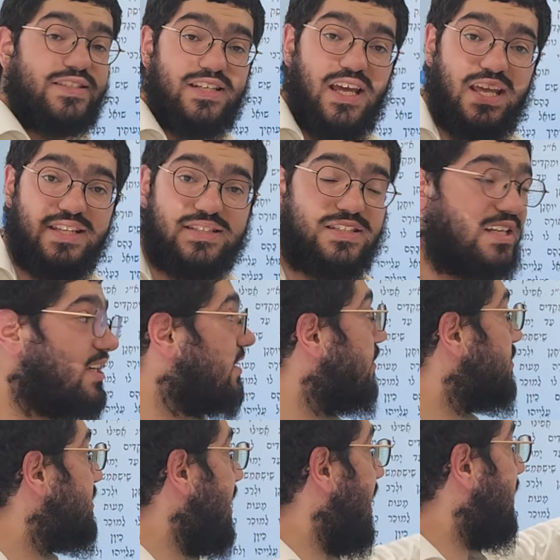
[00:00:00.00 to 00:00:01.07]
since
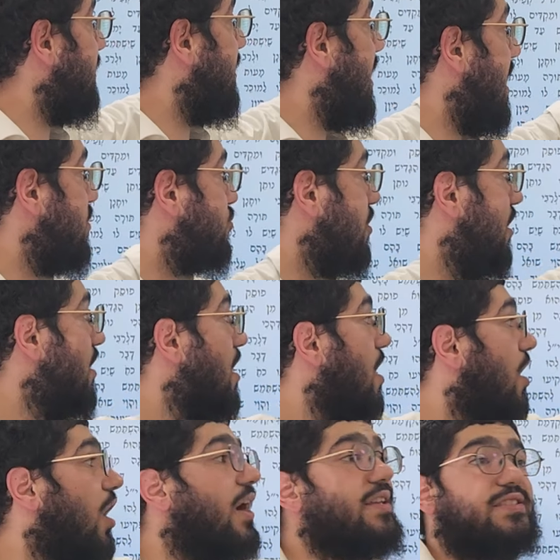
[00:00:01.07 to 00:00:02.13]
it said in the Reisha,
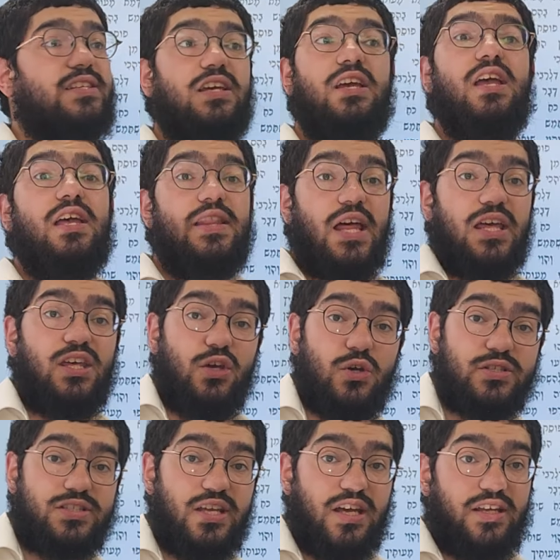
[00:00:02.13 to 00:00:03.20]
hoitzi, they
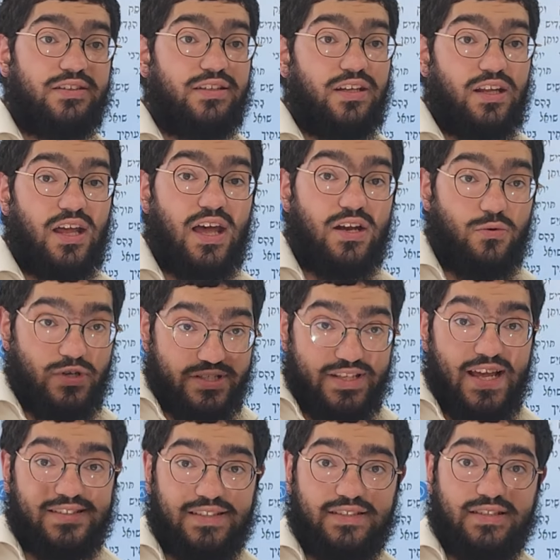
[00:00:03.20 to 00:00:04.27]
used it, and it was
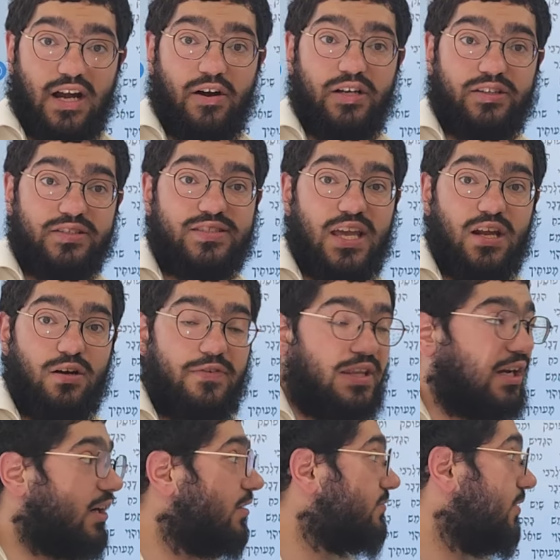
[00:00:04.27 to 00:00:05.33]
necessary to say it over
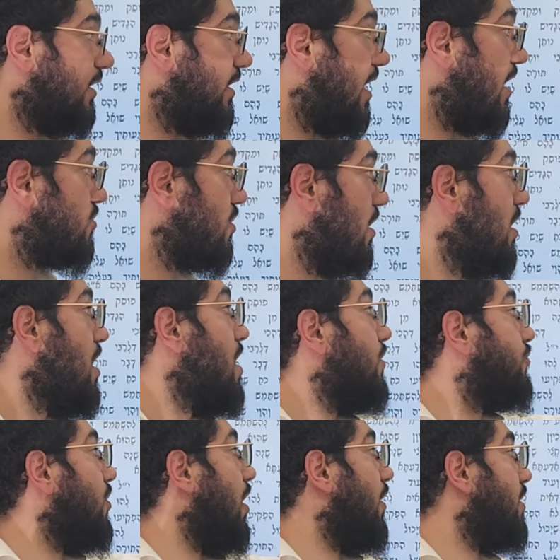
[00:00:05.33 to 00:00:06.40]
there in the Reisha,
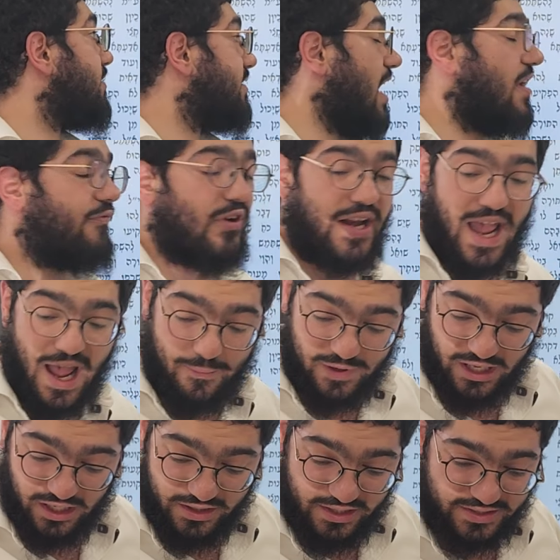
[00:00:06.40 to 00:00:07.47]
Tana Seifa
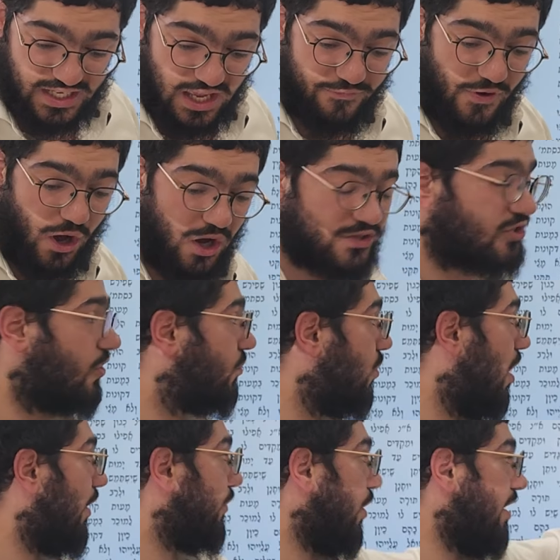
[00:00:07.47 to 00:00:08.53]
Nami, the Seifa also
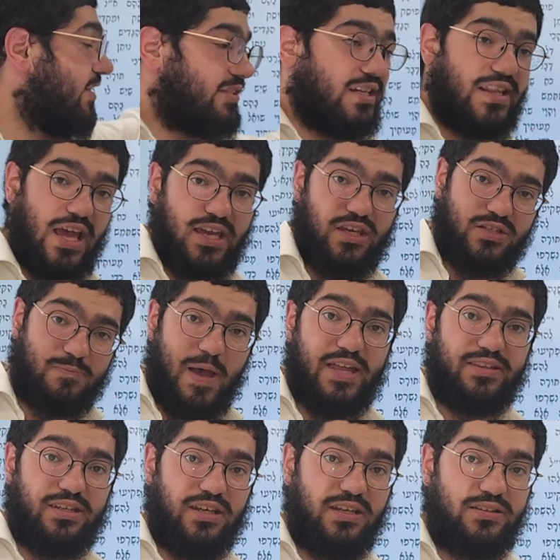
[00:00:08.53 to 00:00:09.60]
taught hoitzi, they
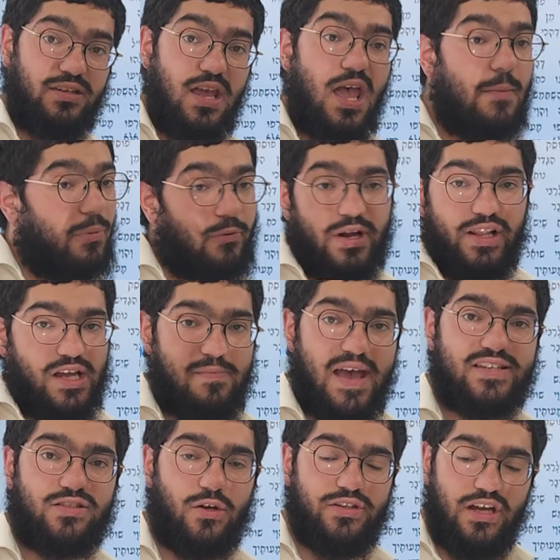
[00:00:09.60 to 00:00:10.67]
spent it. But really it
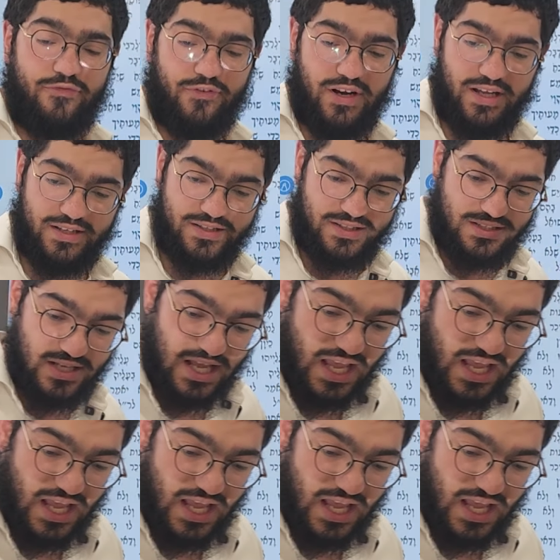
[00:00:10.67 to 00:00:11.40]
makes no difference.